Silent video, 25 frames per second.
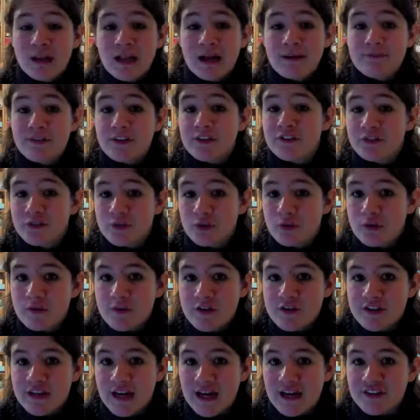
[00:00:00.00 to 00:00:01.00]
have their score on
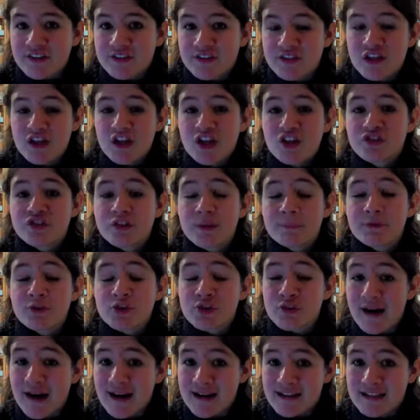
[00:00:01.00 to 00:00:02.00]
the test
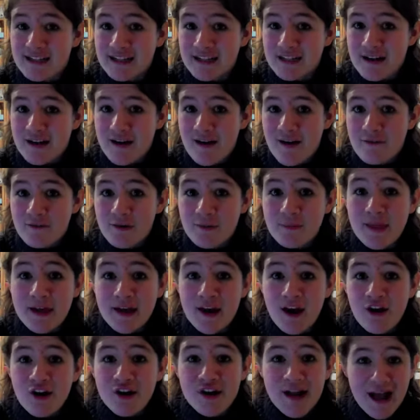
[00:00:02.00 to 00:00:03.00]
subtracted from their
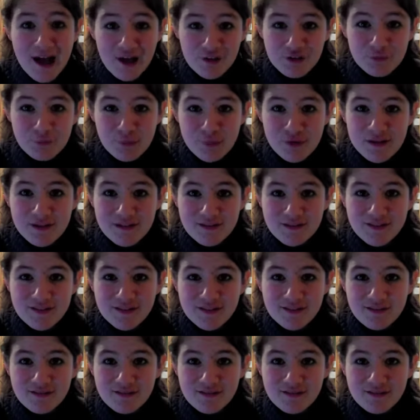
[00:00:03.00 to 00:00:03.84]
current house points.